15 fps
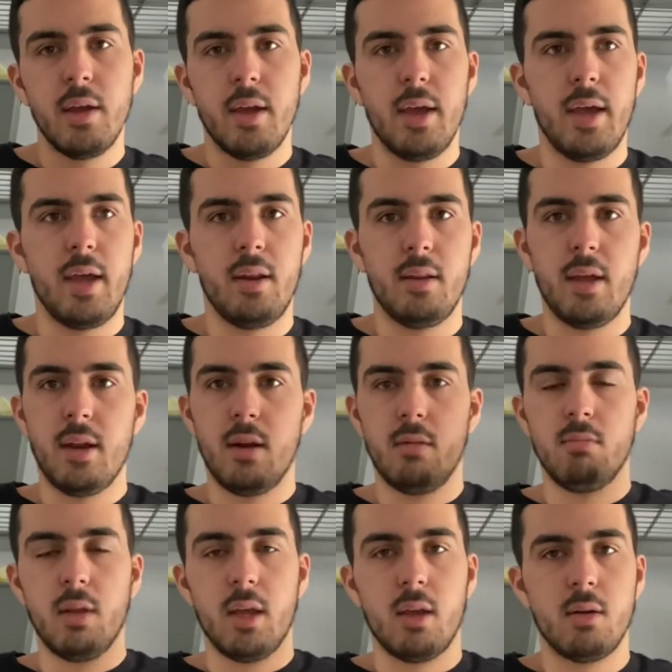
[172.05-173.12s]
And then
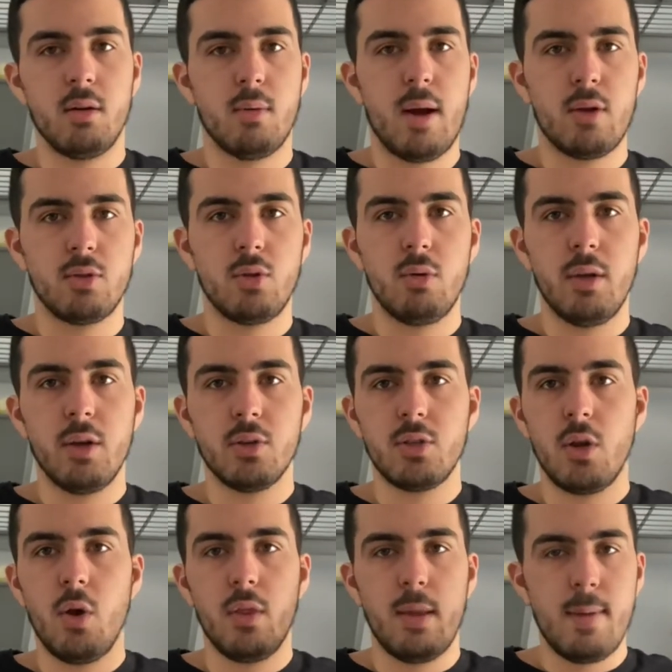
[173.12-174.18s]
like around 2 years
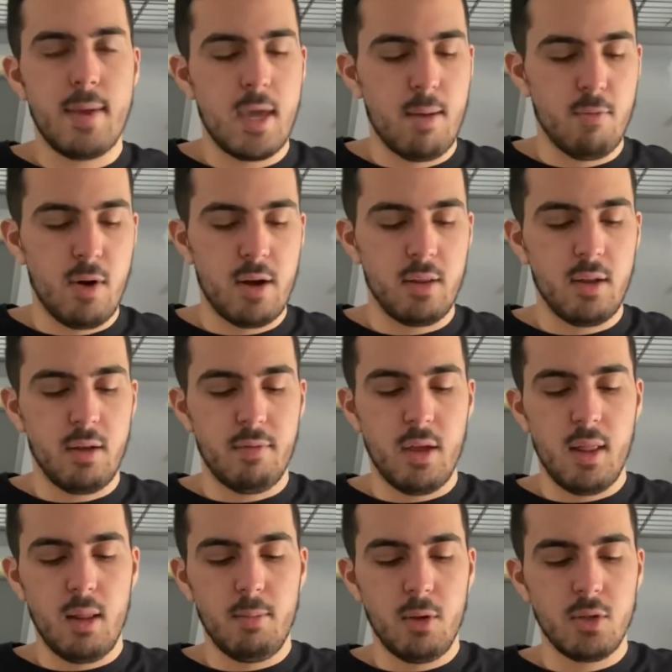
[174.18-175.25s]
ago, they became readily
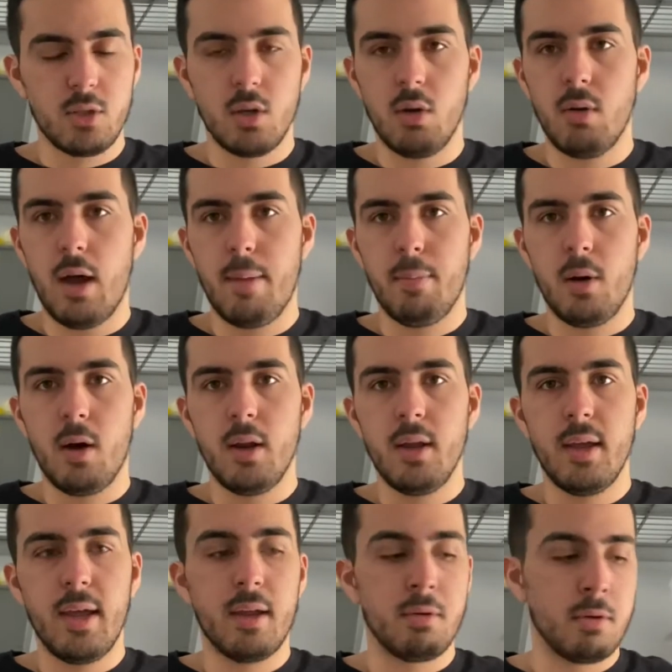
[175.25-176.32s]
available. So I bought it,
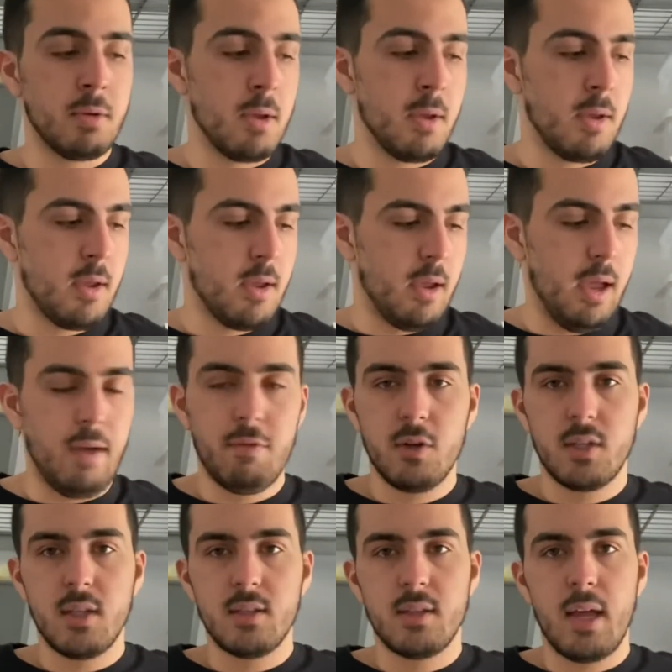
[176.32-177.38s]
and ever
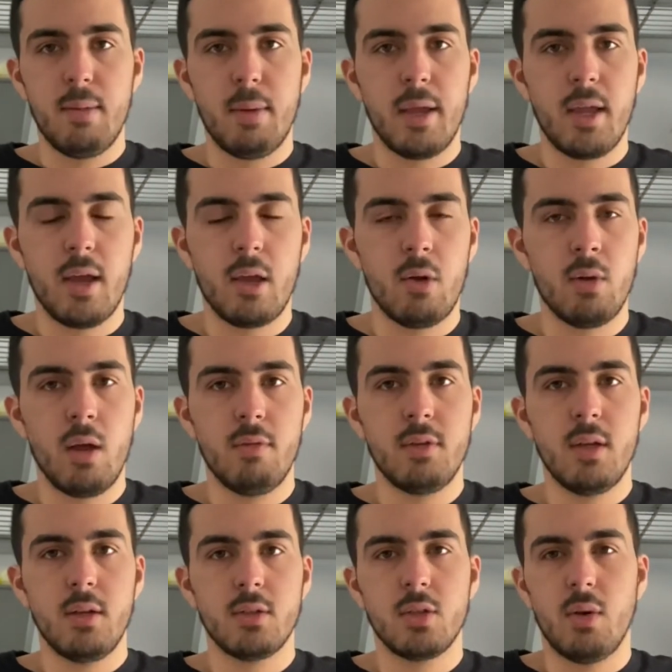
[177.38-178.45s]
since then, my gecko loved
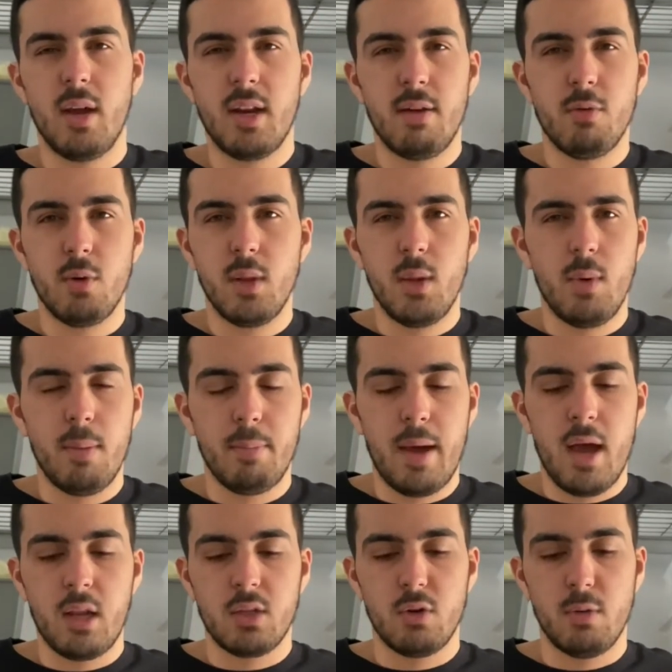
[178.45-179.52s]
it. So I never really went
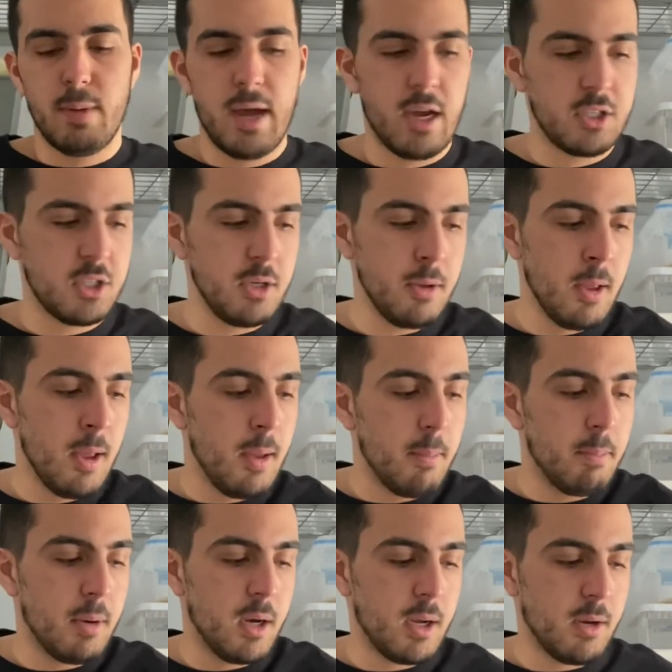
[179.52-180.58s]
back to Repashy,
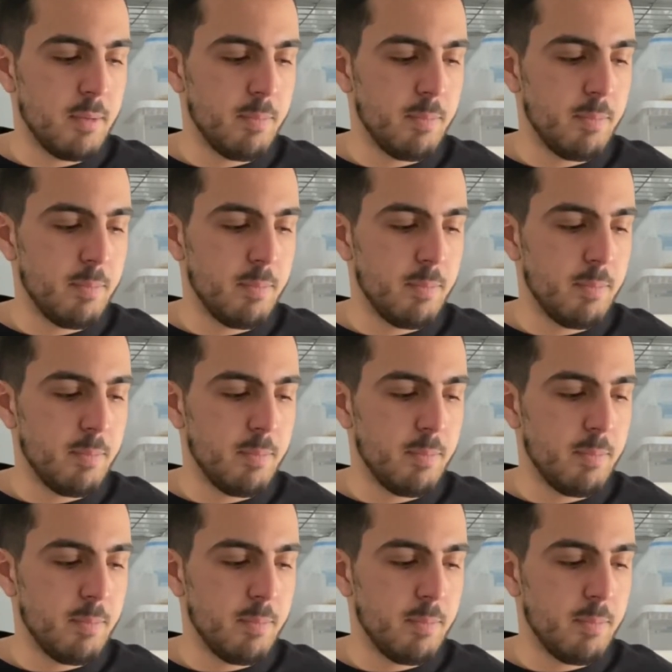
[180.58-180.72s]
but